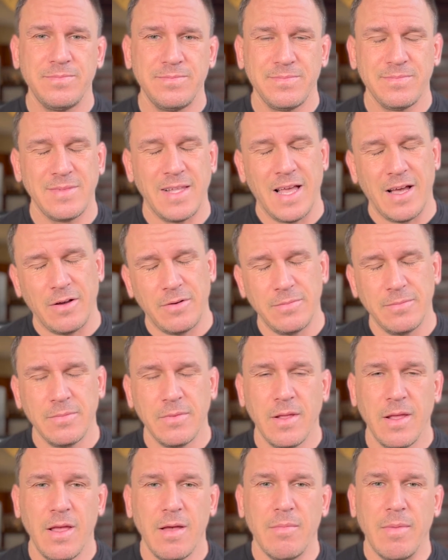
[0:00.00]
Now,
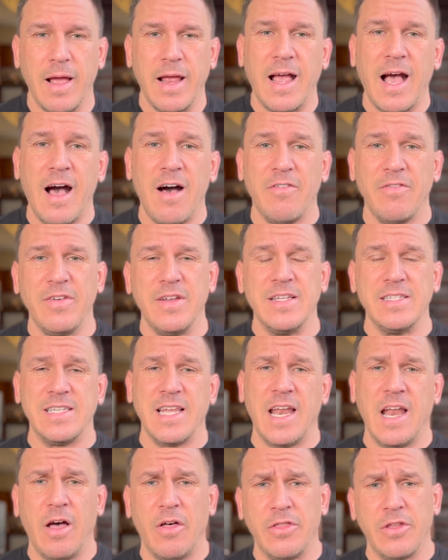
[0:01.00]
my confidence
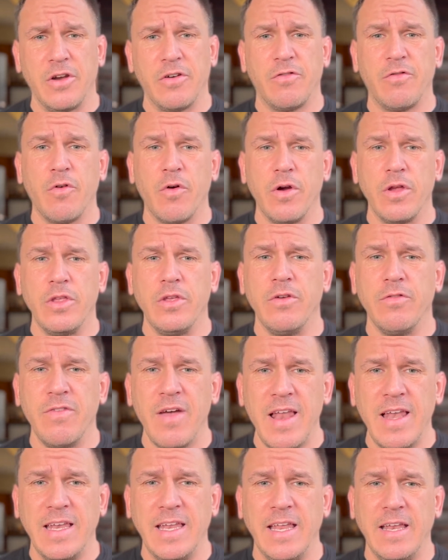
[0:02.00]
in Healthier For You
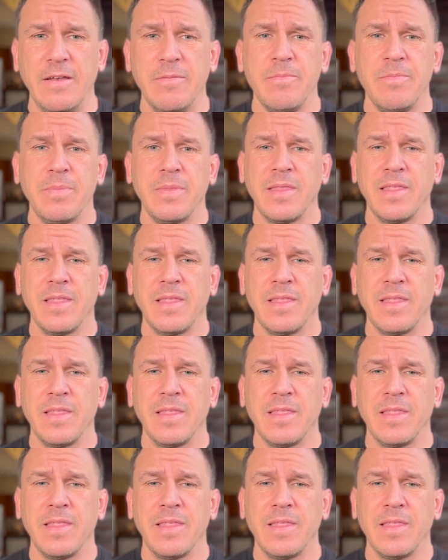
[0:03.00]
vending,